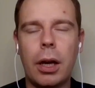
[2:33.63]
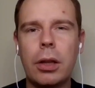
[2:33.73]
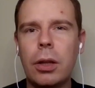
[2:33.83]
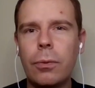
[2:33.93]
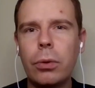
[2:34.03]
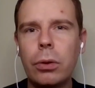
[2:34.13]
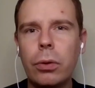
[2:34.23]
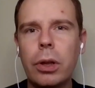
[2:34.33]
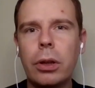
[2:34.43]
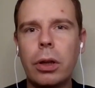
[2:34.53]
If we look
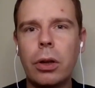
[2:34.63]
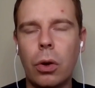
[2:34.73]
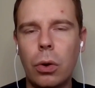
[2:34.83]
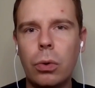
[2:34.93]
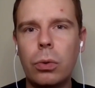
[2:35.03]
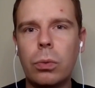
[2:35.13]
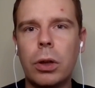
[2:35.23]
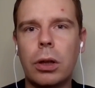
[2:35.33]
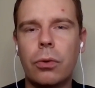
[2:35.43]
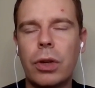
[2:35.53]
at the whole
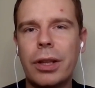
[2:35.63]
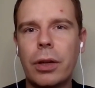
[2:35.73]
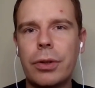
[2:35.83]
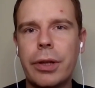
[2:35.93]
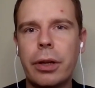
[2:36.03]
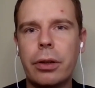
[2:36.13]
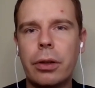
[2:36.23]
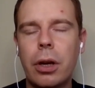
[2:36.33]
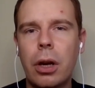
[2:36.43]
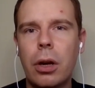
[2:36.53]
retail sector,
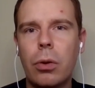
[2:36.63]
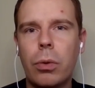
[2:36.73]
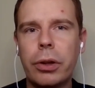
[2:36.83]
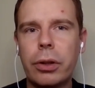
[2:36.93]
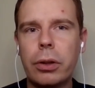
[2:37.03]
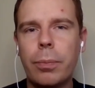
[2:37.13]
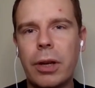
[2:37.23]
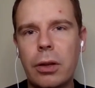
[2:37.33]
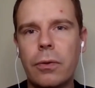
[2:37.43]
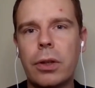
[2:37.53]
what are the
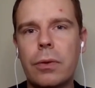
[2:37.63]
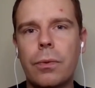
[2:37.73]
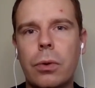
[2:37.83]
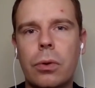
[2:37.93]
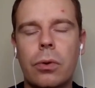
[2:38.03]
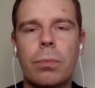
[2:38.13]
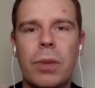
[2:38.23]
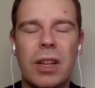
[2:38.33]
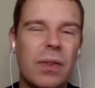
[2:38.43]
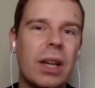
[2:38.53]
benefits for
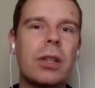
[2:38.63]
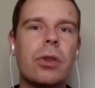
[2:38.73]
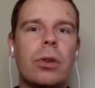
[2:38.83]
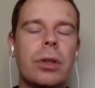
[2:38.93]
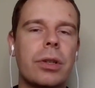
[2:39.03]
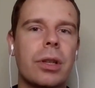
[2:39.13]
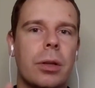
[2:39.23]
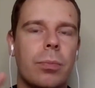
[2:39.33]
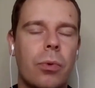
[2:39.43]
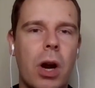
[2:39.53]
manufacturers and
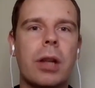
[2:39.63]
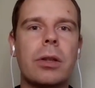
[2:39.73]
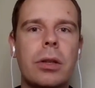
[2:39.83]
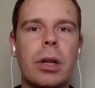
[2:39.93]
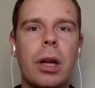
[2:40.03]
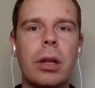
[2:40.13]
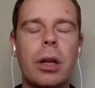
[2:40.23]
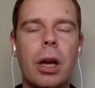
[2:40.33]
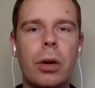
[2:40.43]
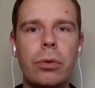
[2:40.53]
brands, and
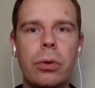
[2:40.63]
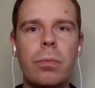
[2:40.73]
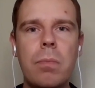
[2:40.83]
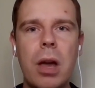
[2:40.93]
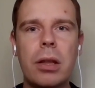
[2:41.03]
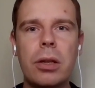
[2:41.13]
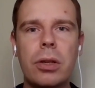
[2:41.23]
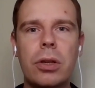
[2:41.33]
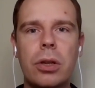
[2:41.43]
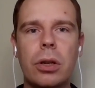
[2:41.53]
how do you
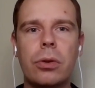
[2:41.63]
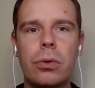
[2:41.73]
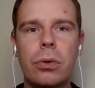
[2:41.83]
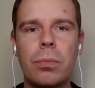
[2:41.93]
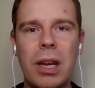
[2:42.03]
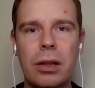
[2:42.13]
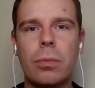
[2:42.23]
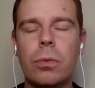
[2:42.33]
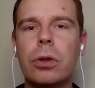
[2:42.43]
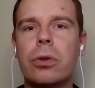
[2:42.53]
manage to make them
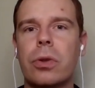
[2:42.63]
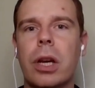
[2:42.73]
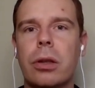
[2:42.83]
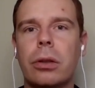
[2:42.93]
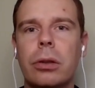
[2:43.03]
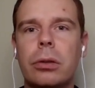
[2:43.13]
work together?